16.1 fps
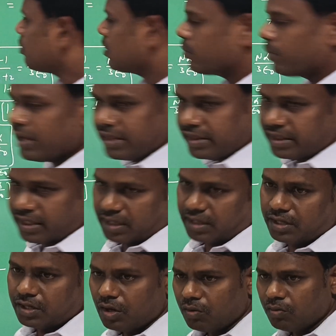local by
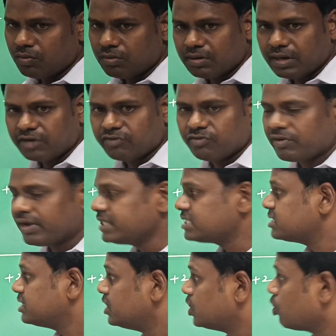E. Now let me
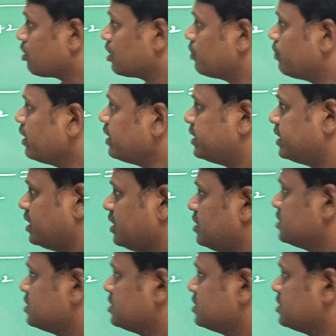write E local by E.